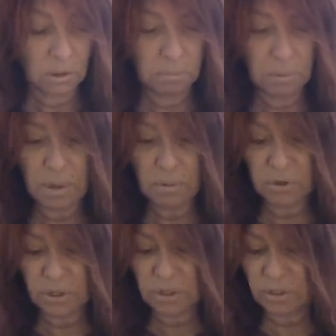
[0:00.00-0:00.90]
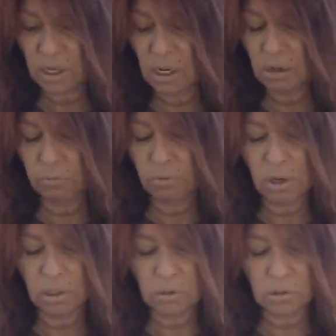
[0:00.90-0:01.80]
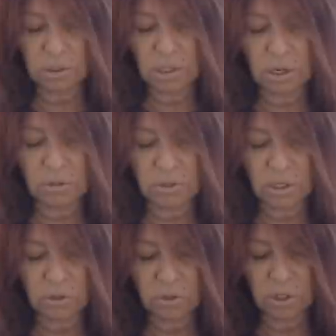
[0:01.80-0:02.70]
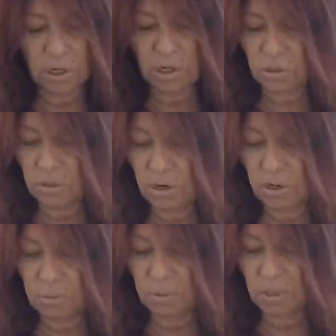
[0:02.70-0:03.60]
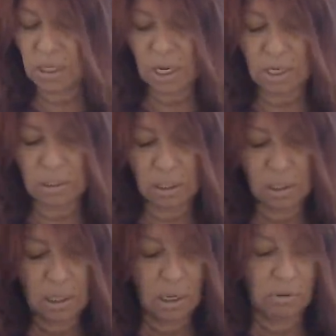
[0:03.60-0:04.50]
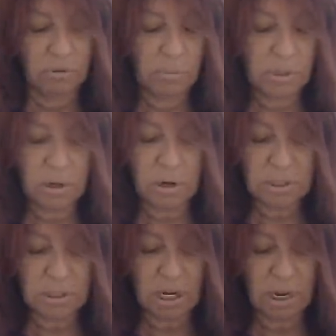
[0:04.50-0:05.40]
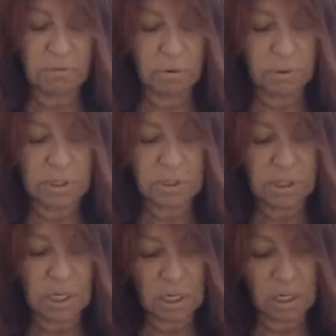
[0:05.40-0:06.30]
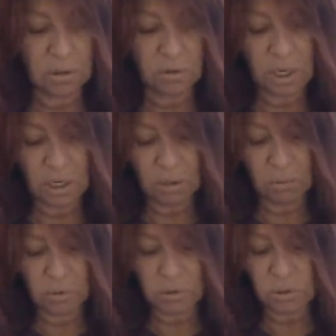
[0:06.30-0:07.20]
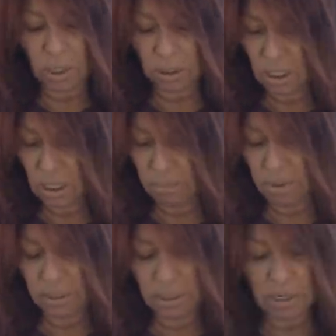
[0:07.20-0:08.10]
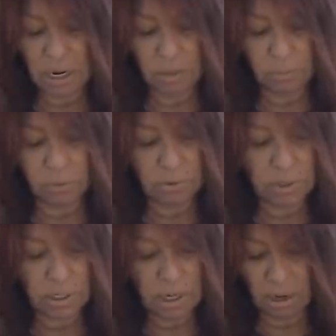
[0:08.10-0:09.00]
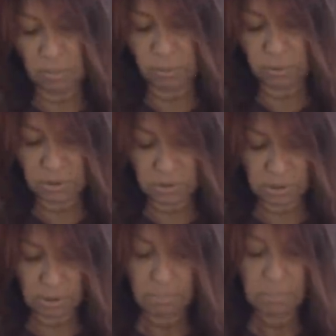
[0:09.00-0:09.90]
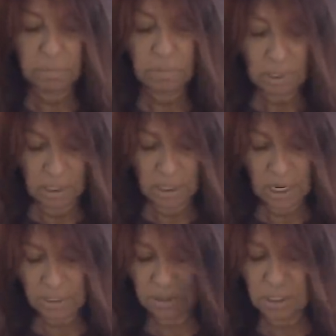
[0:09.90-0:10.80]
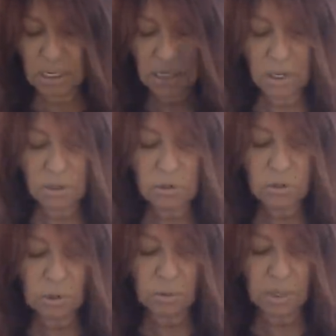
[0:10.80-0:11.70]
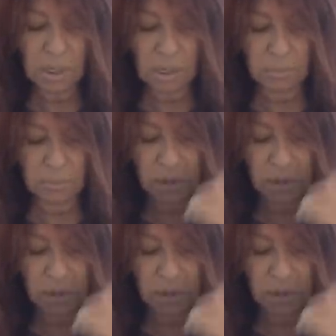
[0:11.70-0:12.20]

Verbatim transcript: could be with this King of Wands, Leo, Sagittarius, Aries. But again, from the cards that I've already seen, I think we're talking about an emperor and an empress. Yeah, see, now you're showing up